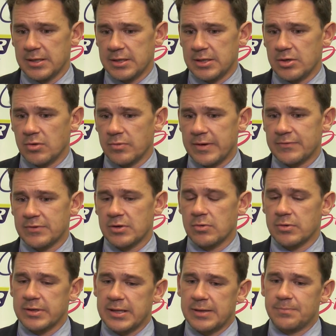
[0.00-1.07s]
we have to go
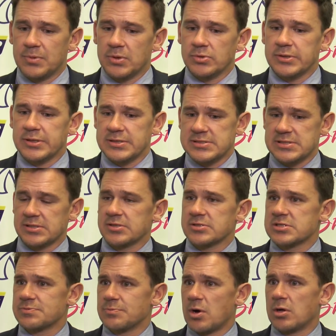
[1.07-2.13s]
into that building. It's a little
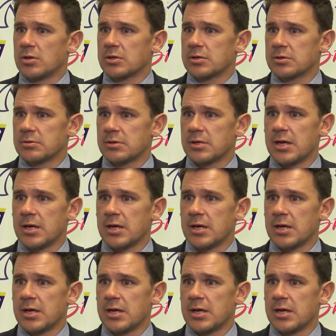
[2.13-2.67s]
smaller.